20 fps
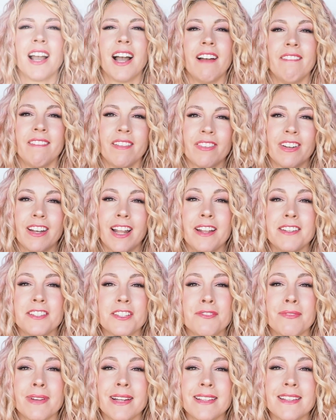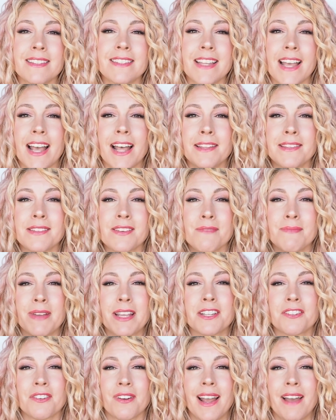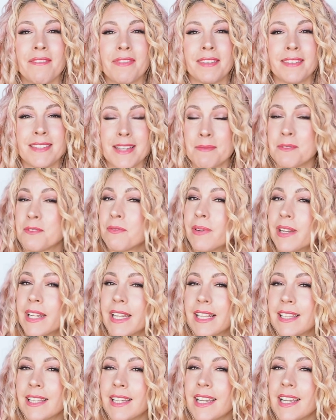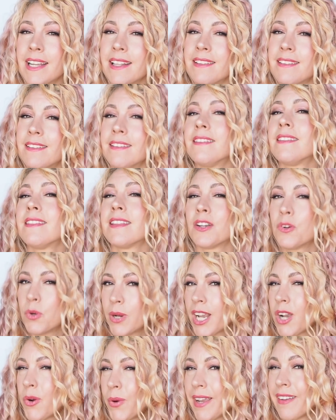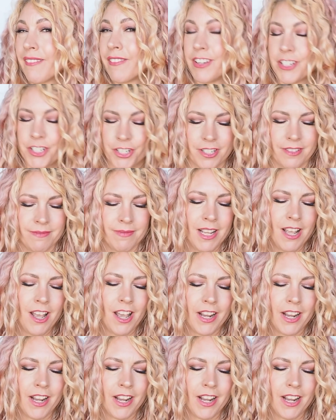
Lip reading: I've even just written this down so I make sure I have the steps really clear. This is the quick version.